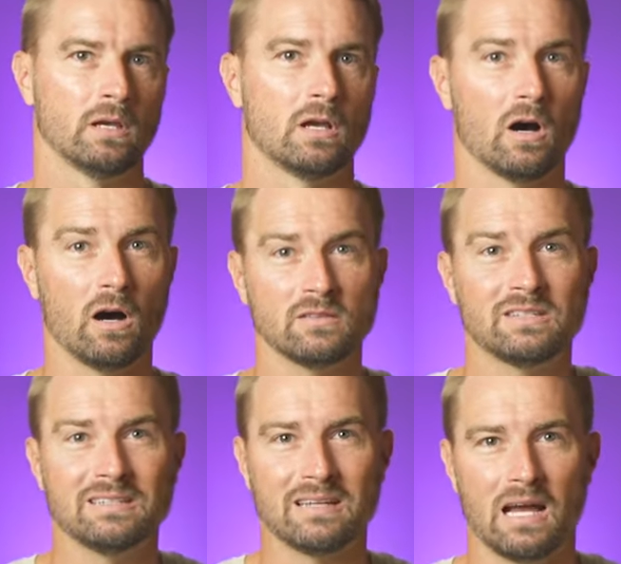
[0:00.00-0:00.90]
God's
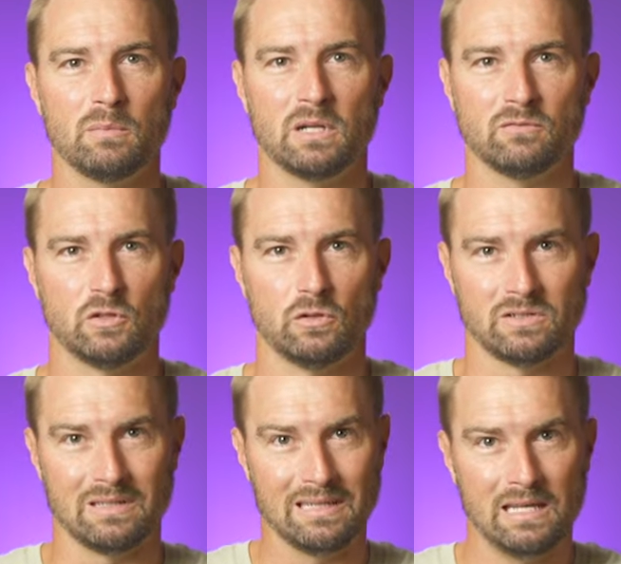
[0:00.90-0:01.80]
indictment of
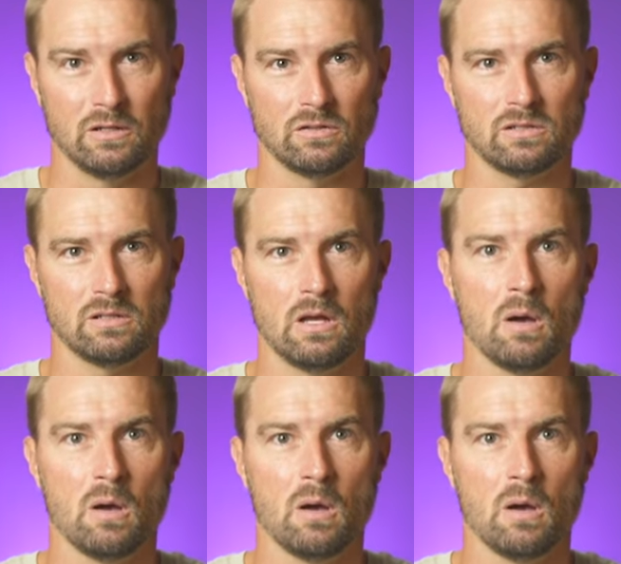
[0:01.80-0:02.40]
Judah's leaders,